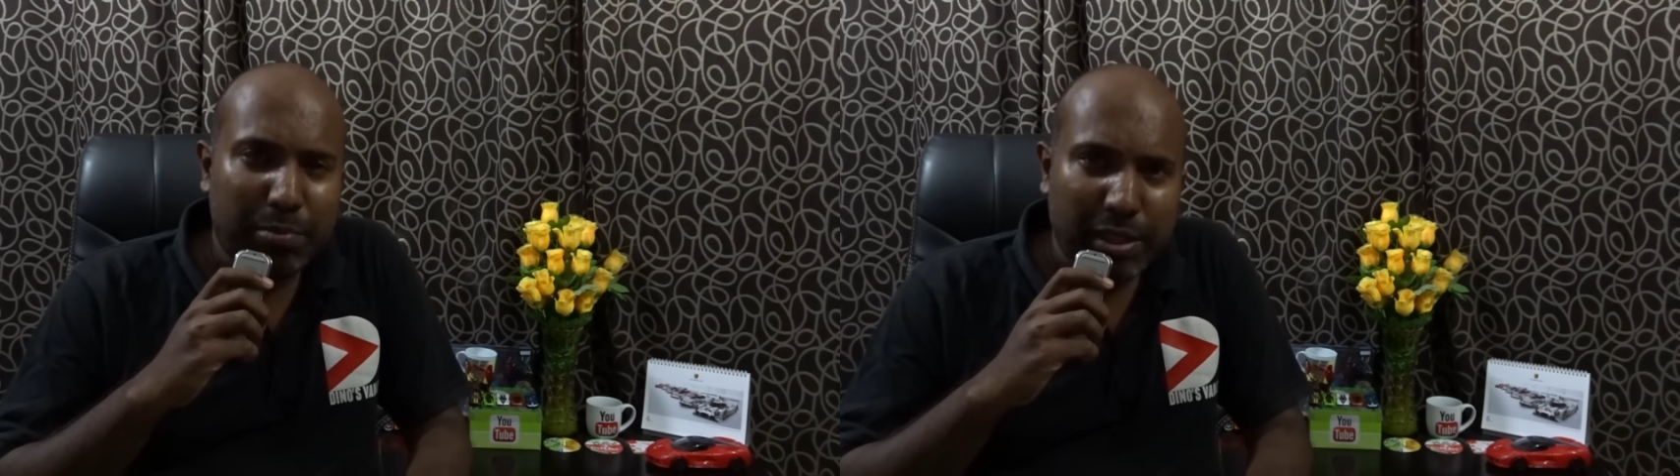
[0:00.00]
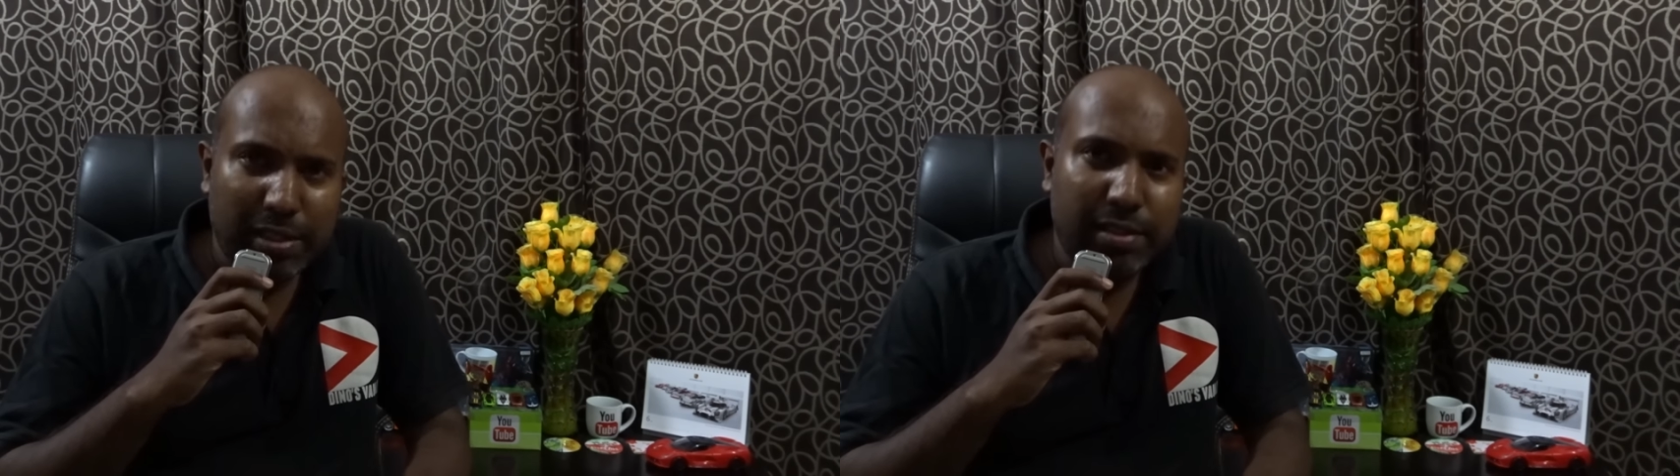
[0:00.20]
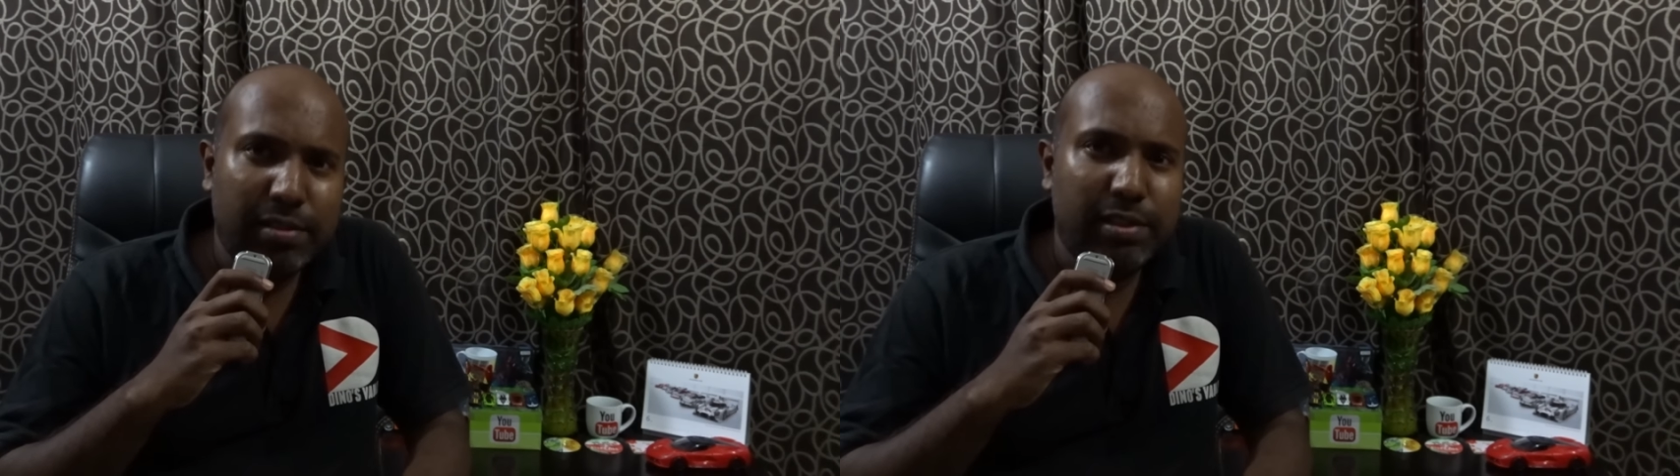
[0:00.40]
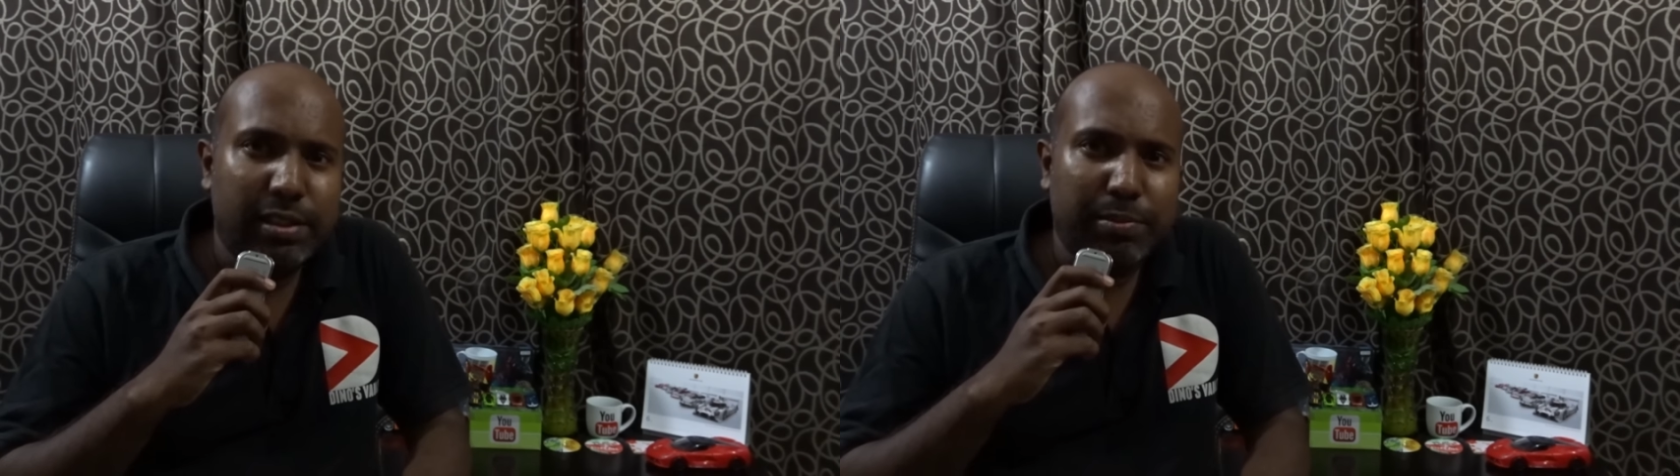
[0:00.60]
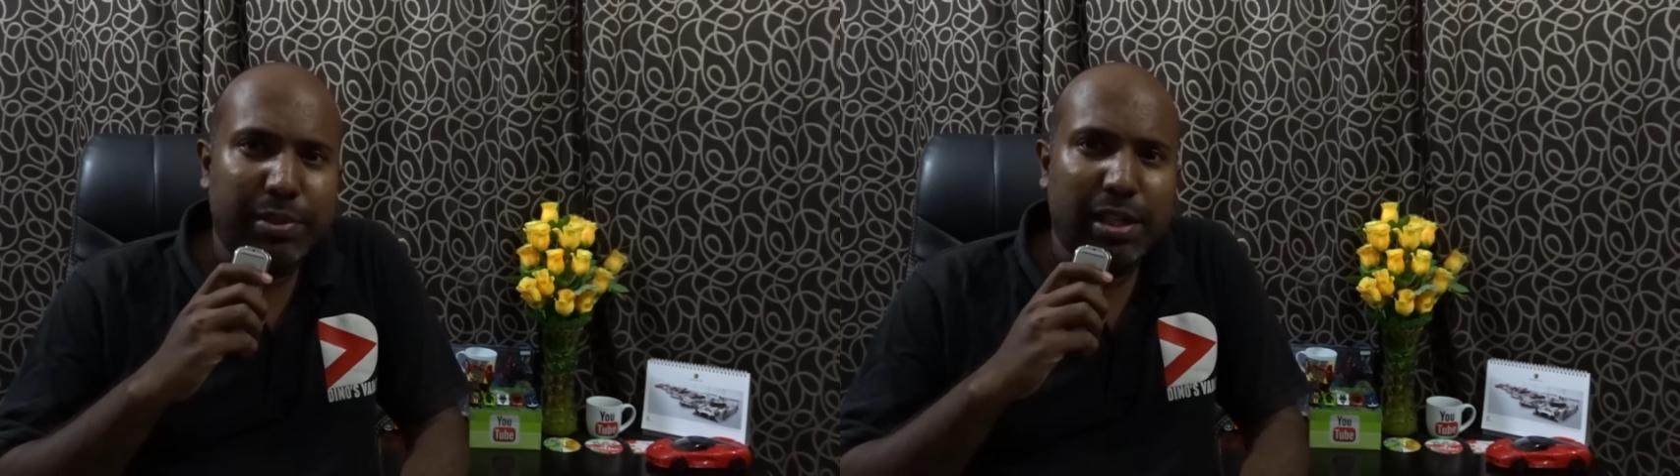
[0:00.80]
Please hit the
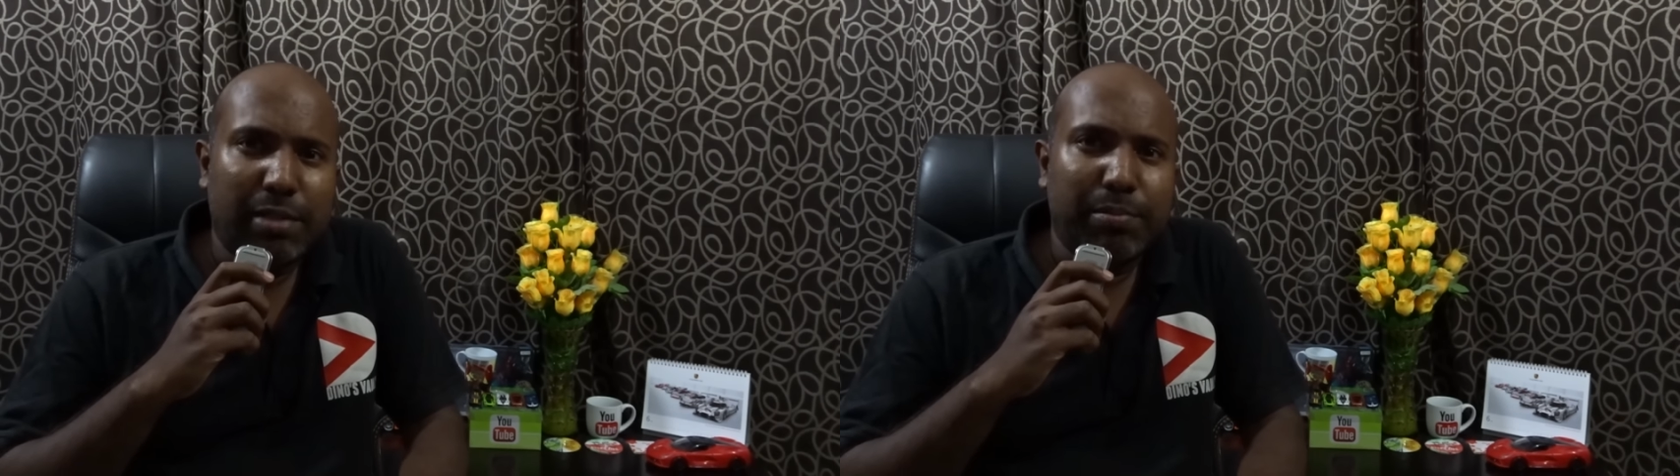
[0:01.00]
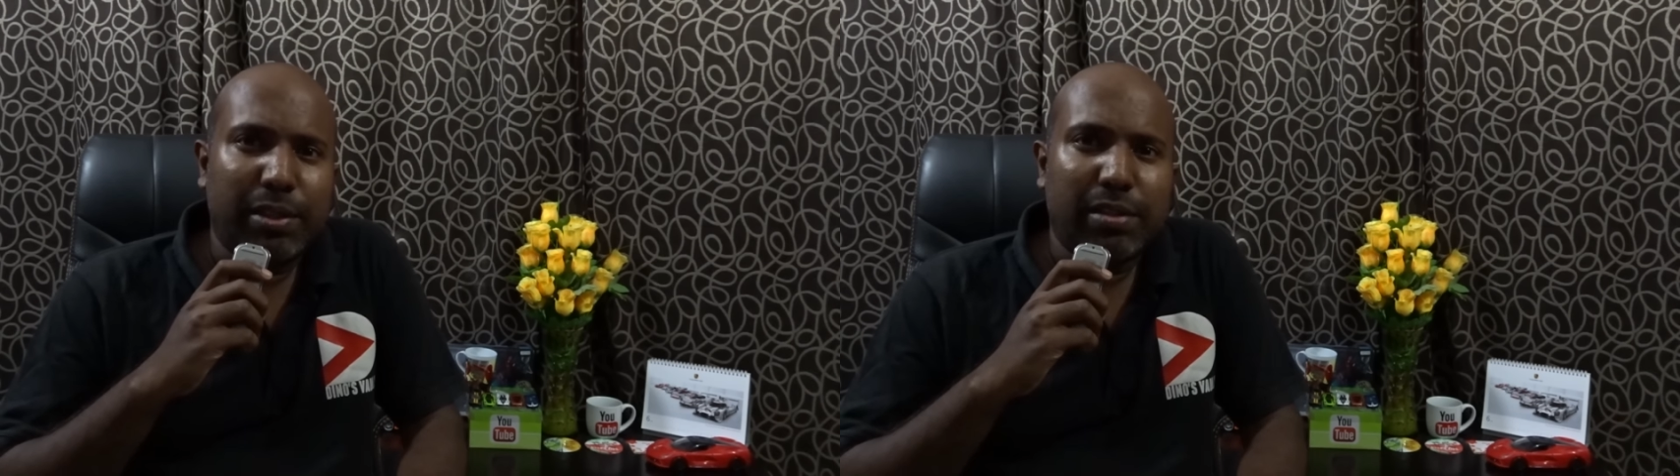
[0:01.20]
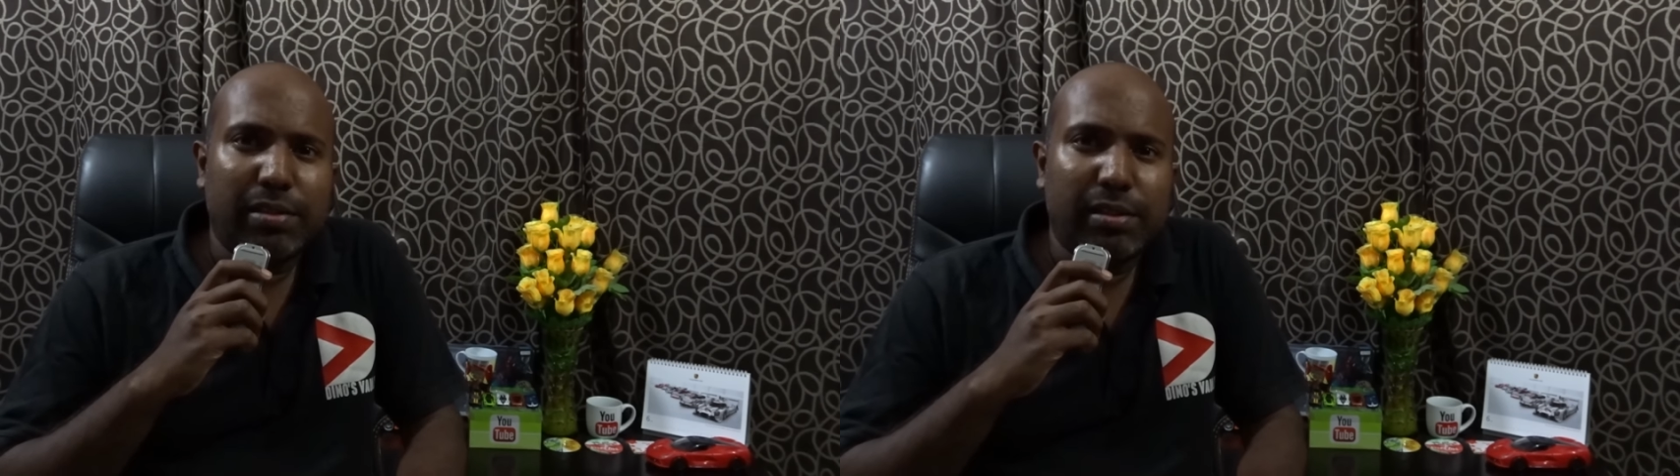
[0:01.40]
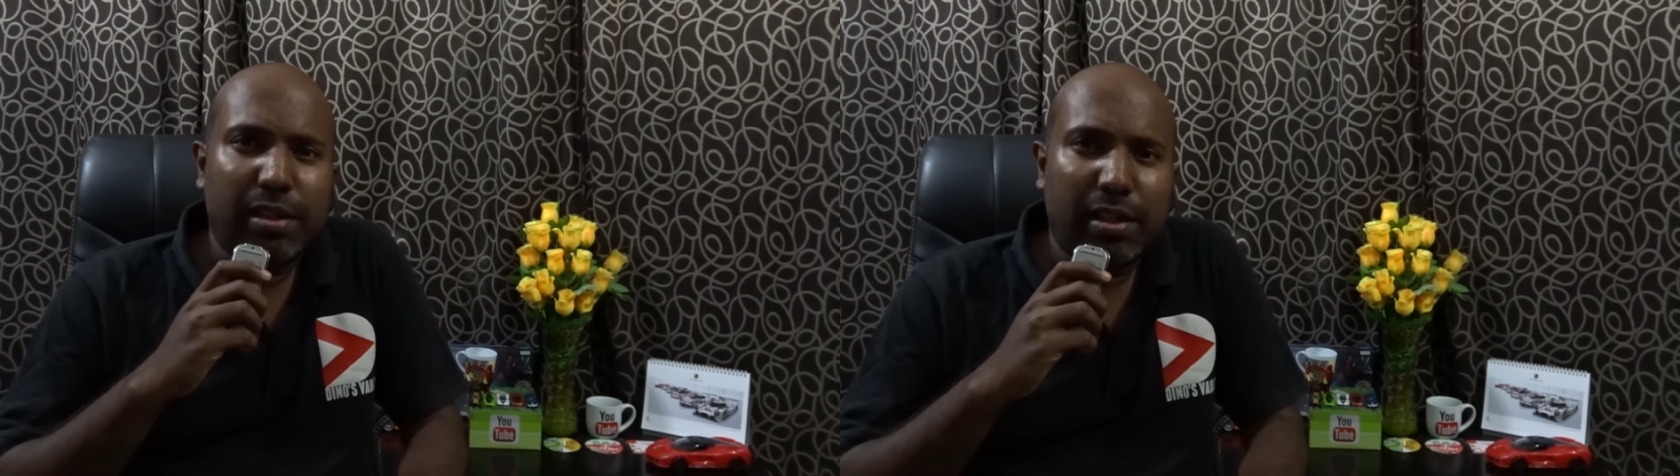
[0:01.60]
subscribe button,